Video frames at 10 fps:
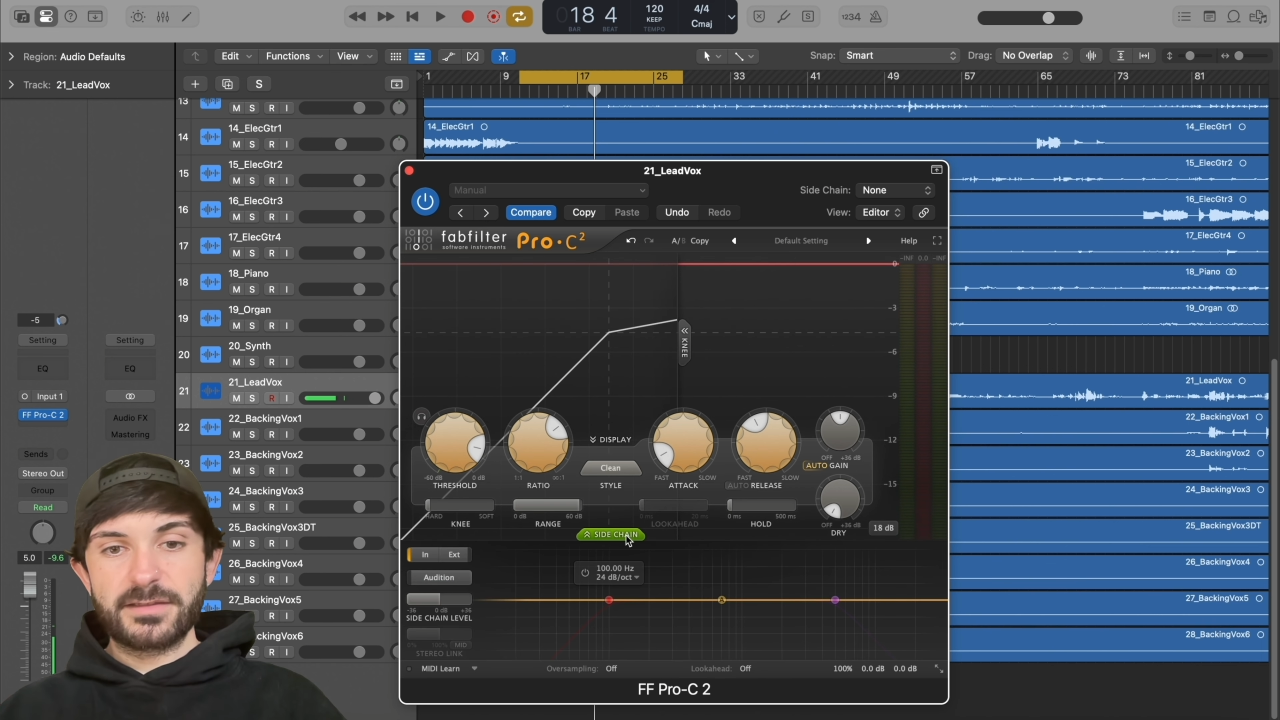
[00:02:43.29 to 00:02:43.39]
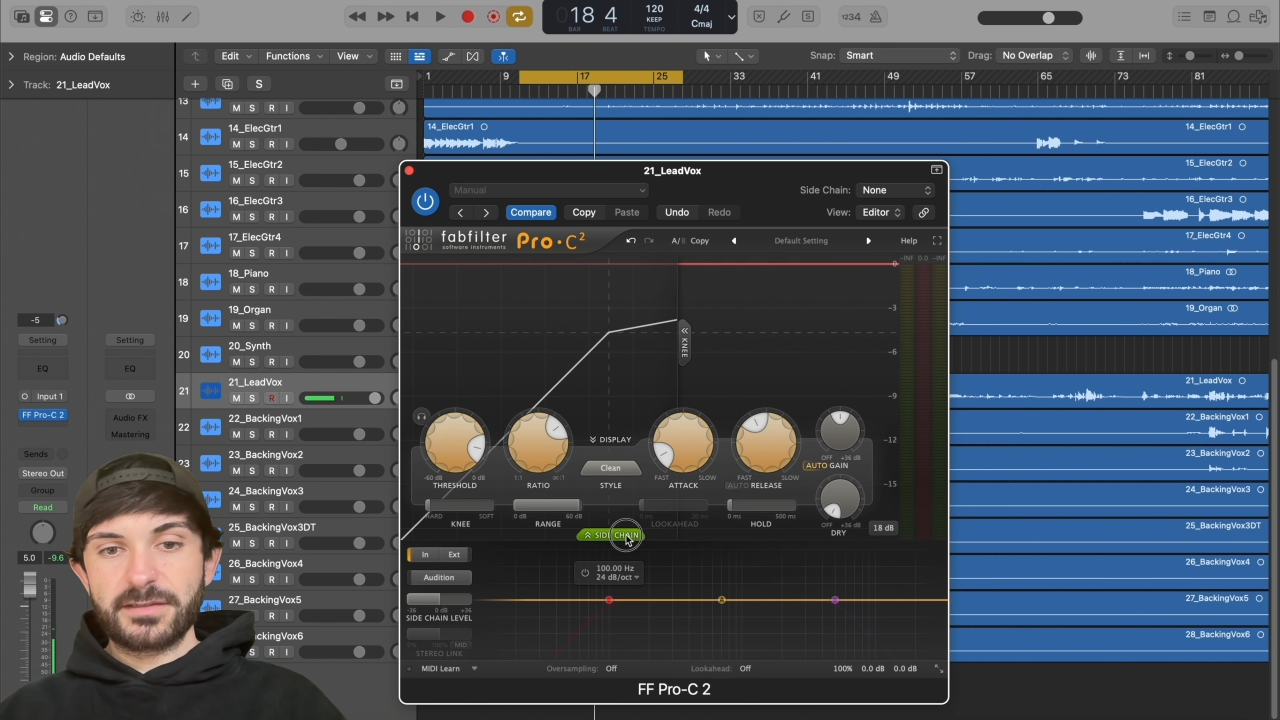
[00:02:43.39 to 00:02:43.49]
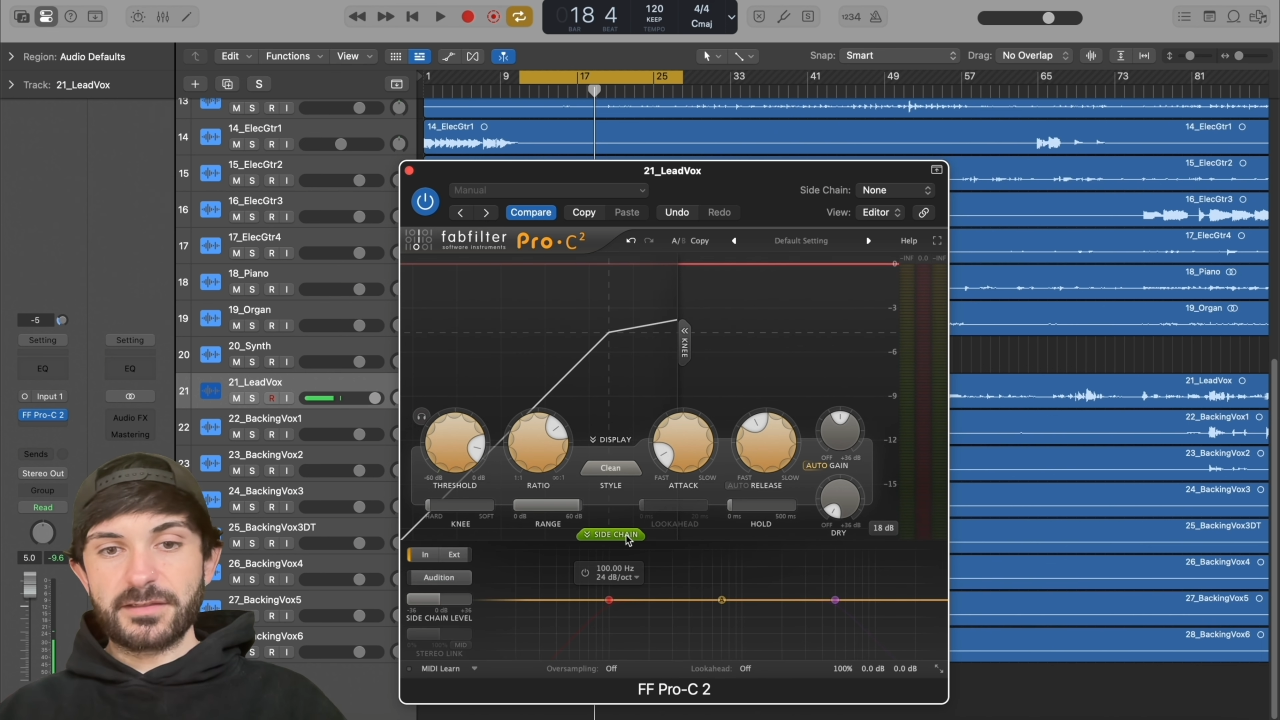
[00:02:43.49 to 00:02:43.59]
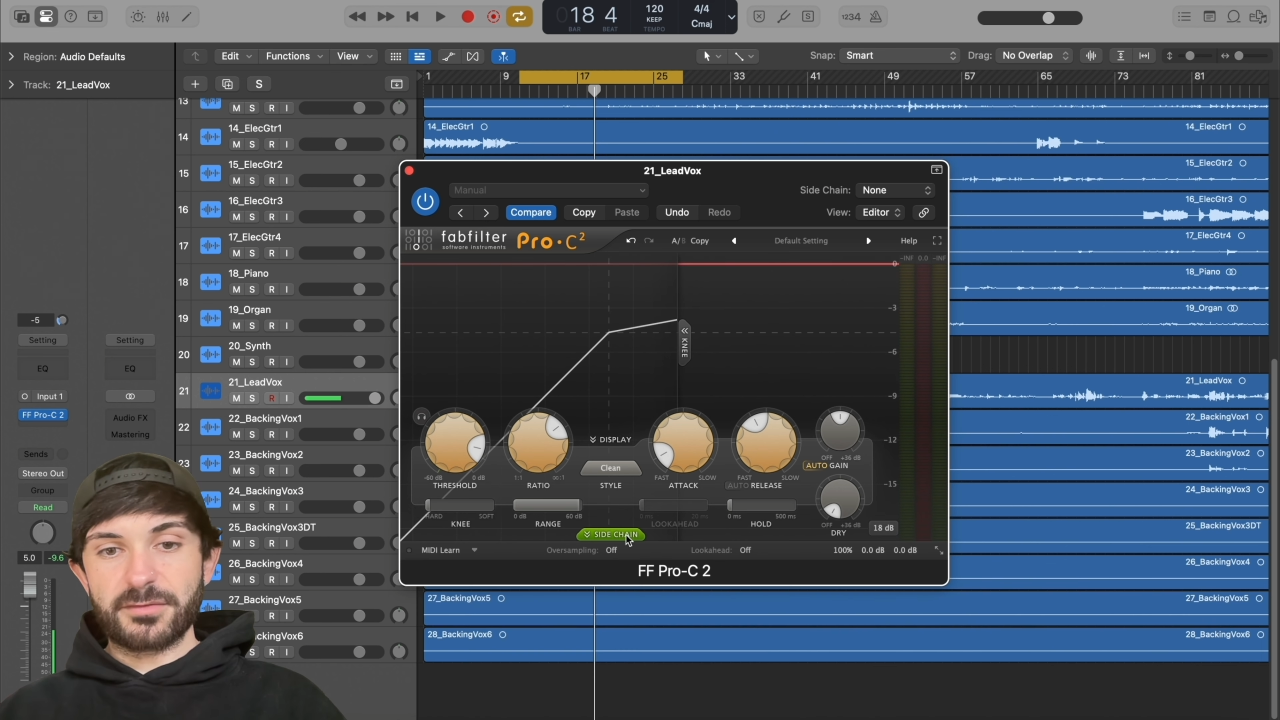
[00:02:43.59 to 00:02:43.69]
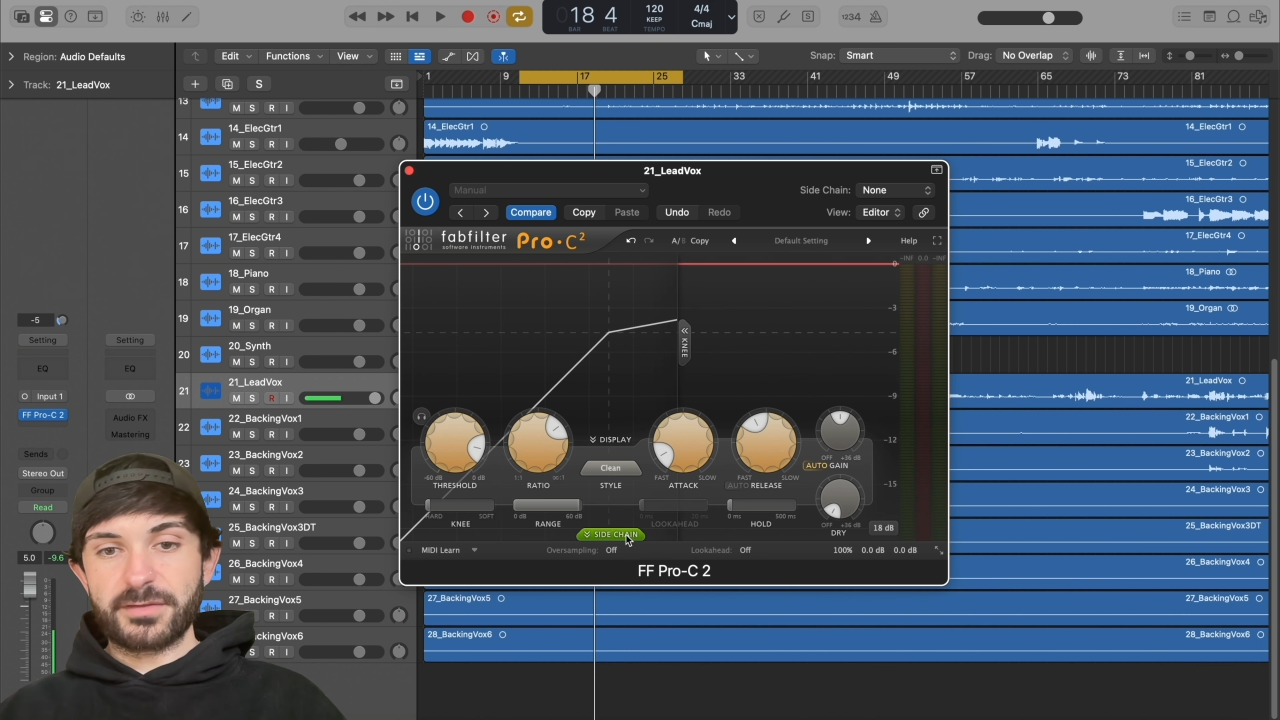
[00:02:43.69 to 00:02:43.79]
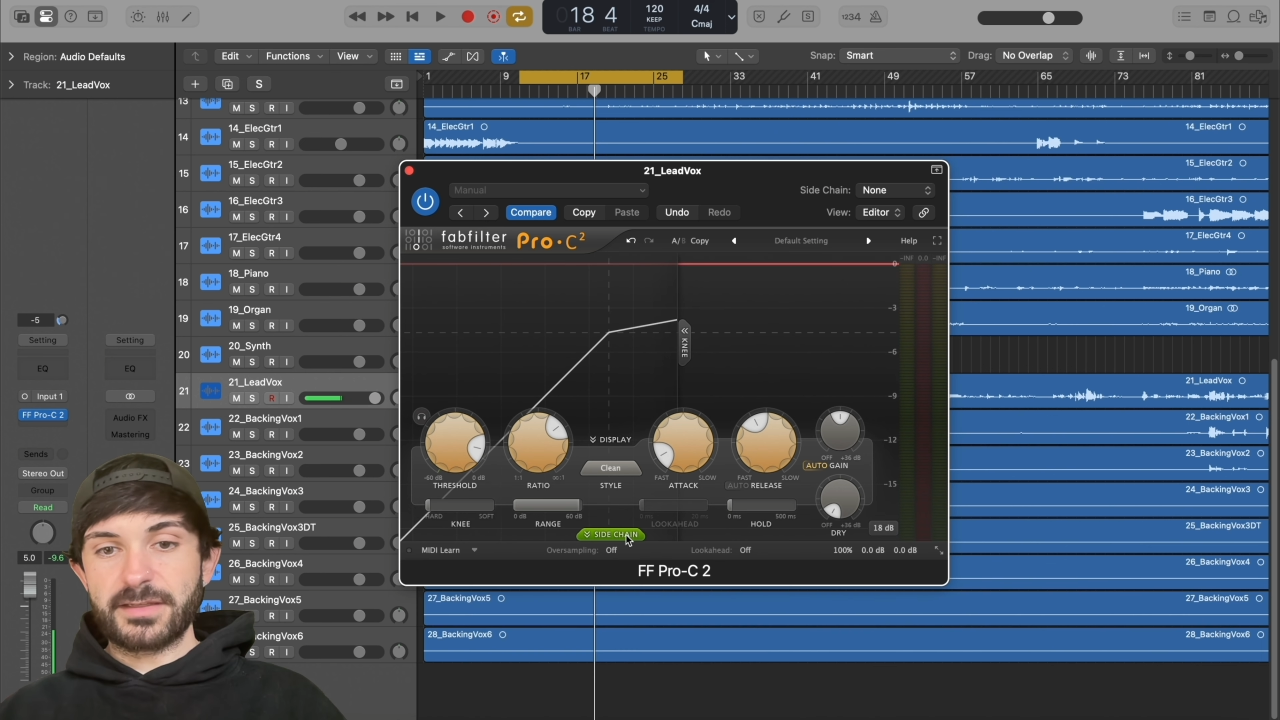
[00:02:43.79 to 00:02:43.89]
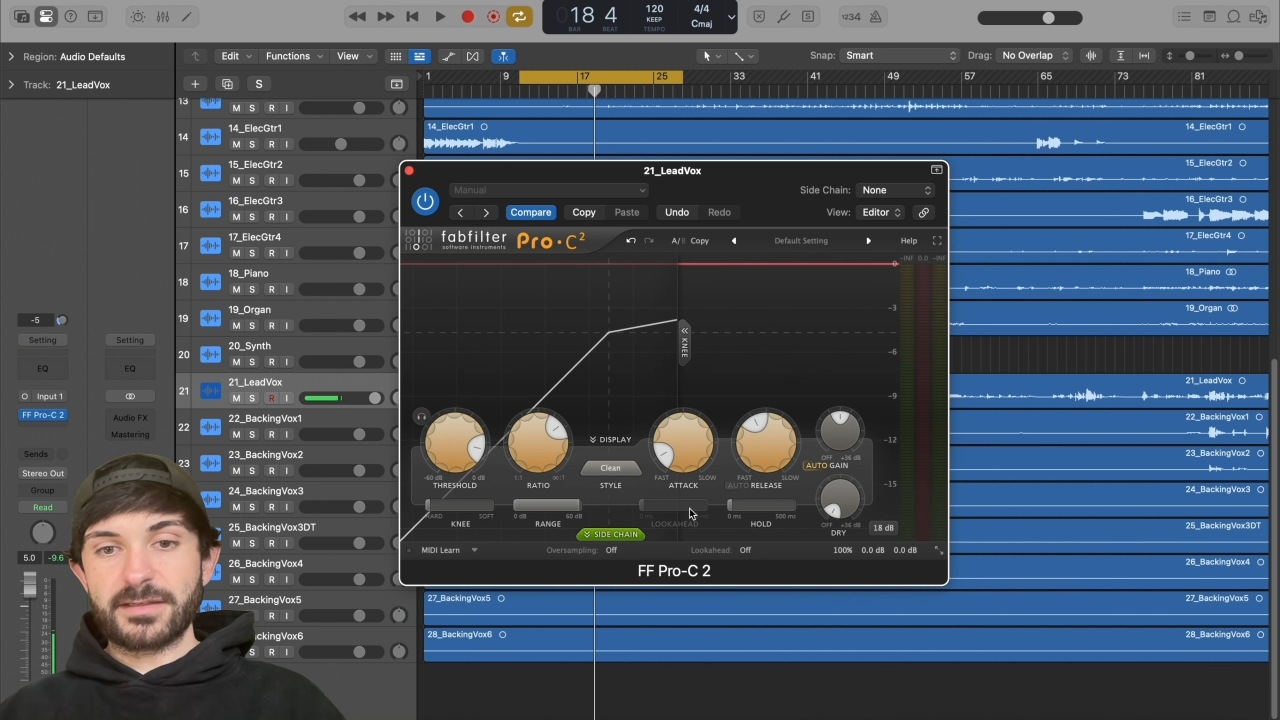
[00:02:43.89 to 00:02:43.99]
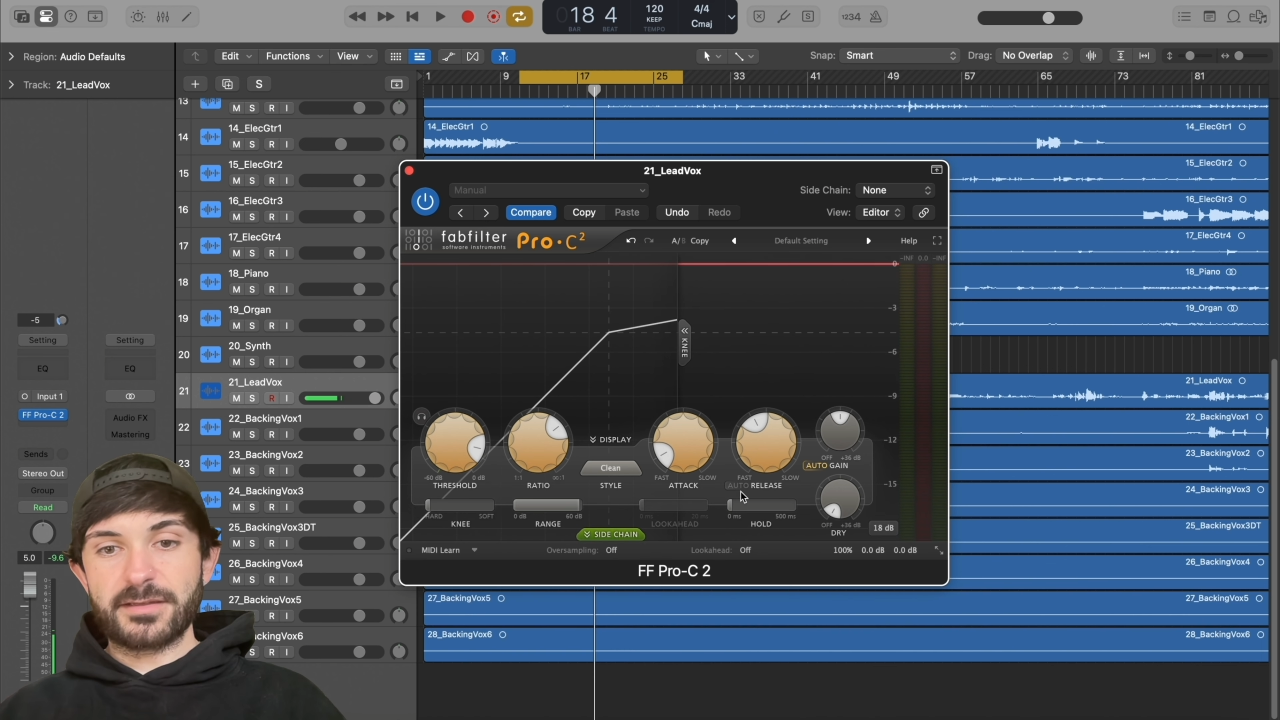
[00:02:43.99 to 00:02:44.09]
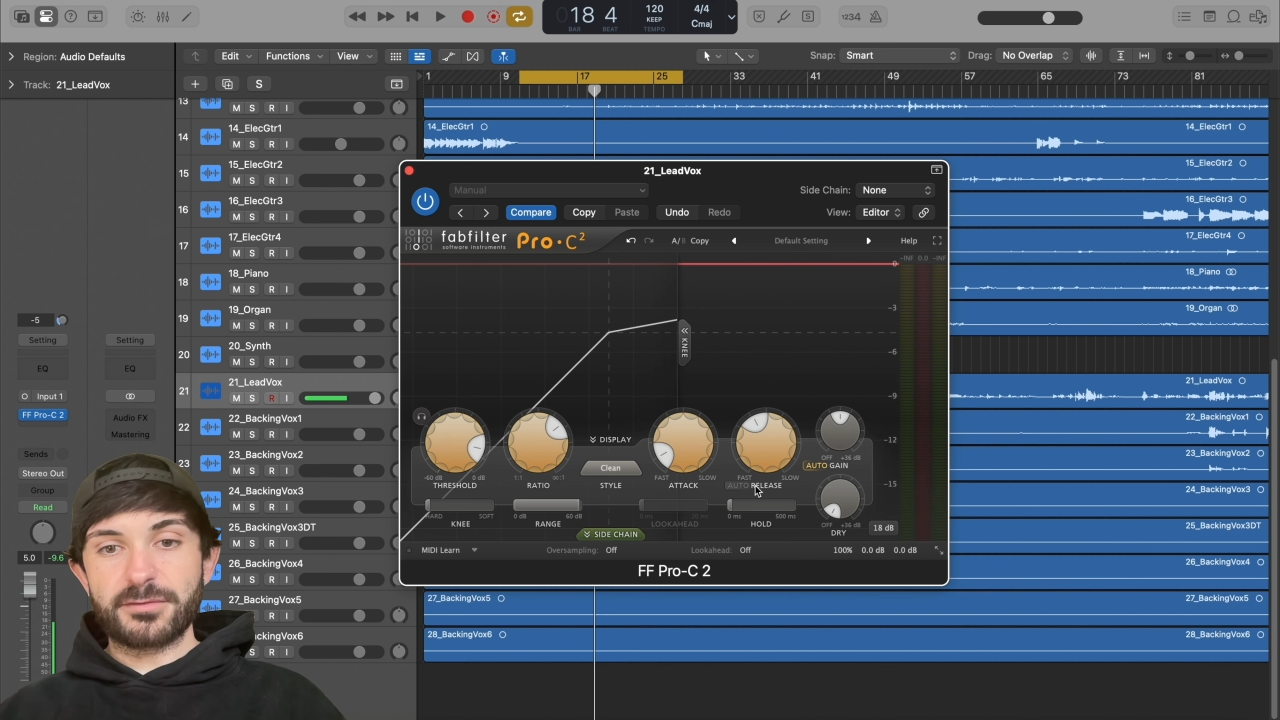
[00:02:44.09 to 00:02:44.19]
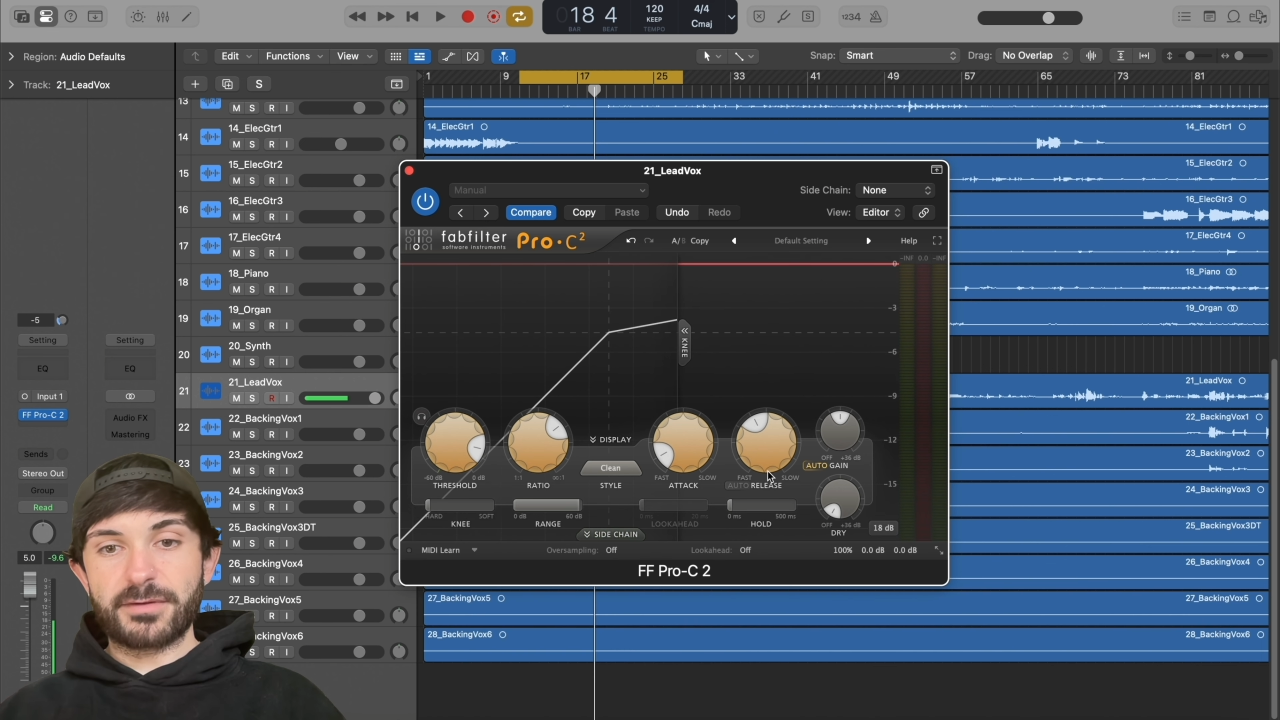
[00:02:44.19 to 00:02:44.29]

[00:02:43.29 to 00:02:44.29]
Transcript: EQ